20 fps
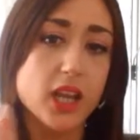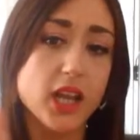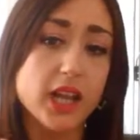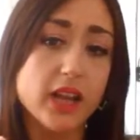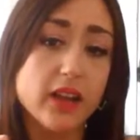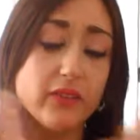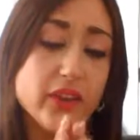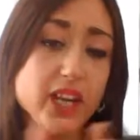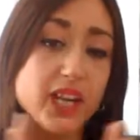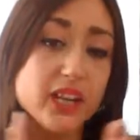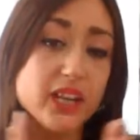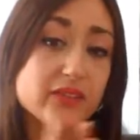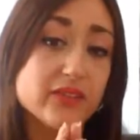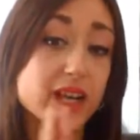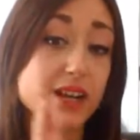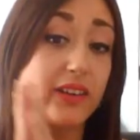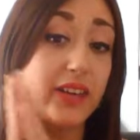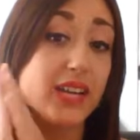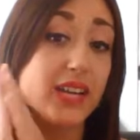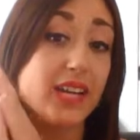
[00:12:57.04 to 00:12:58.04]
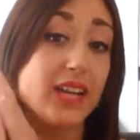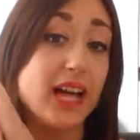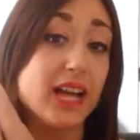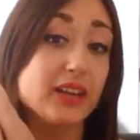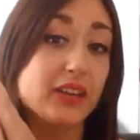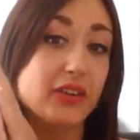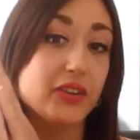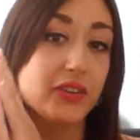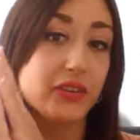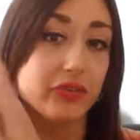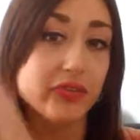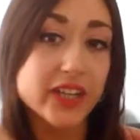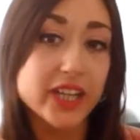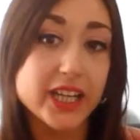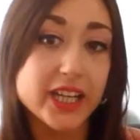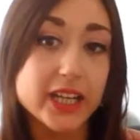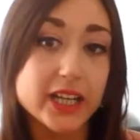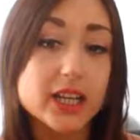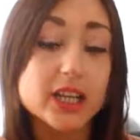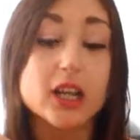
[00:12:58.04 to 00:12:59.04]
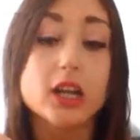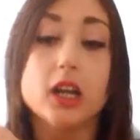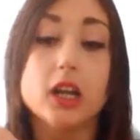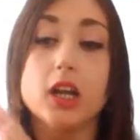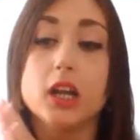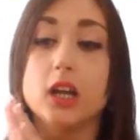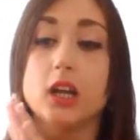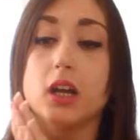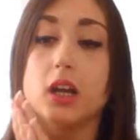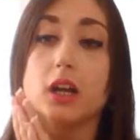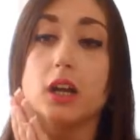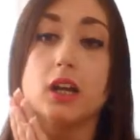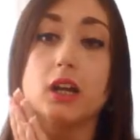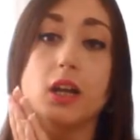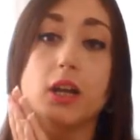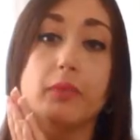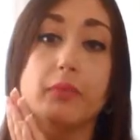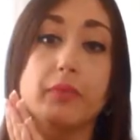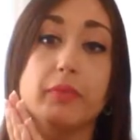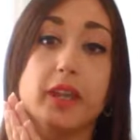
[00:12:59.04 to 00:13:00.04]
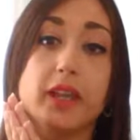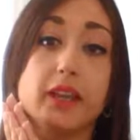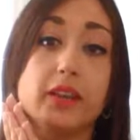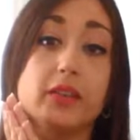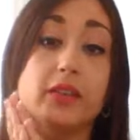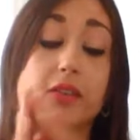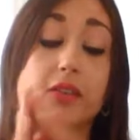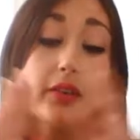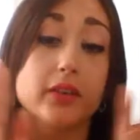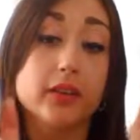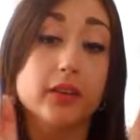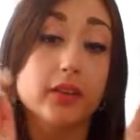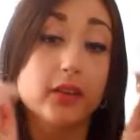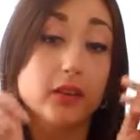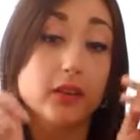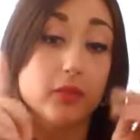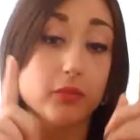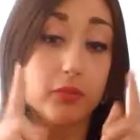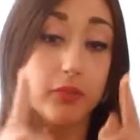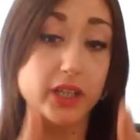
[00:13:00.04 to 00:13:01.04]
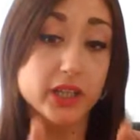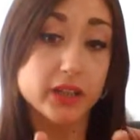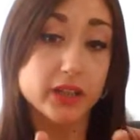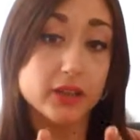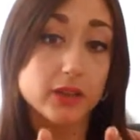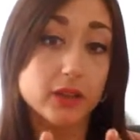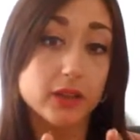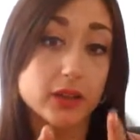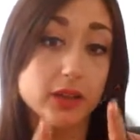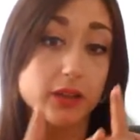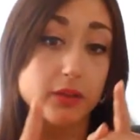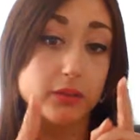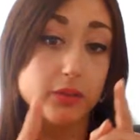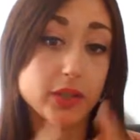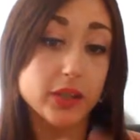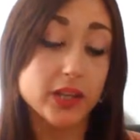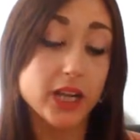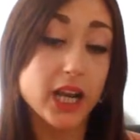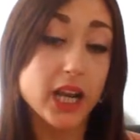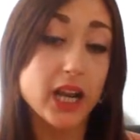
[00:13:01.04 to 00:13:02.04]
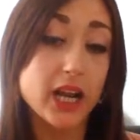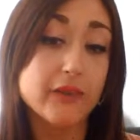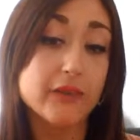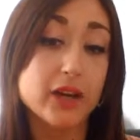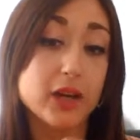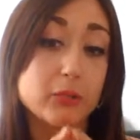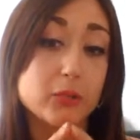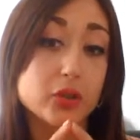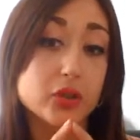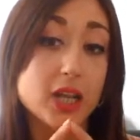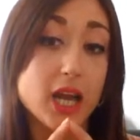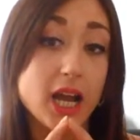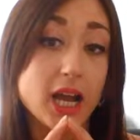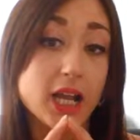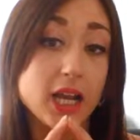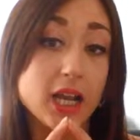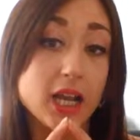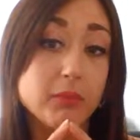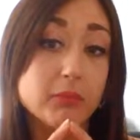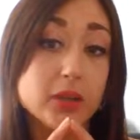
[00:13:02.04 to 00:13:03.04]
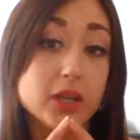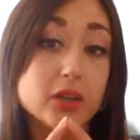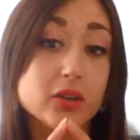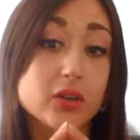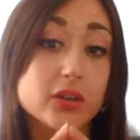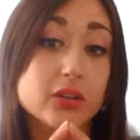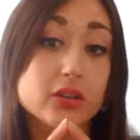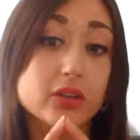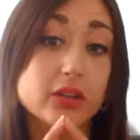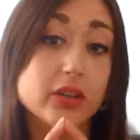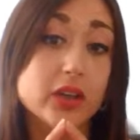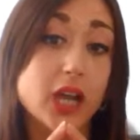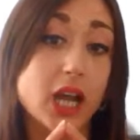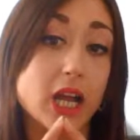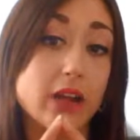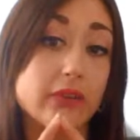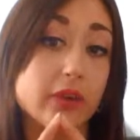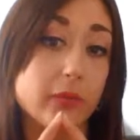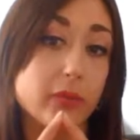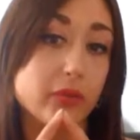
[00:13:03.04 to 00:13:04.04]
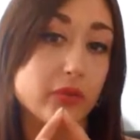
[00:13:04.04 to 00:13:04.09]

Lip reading: And a very, very last thing is when you have a modale, but also you have a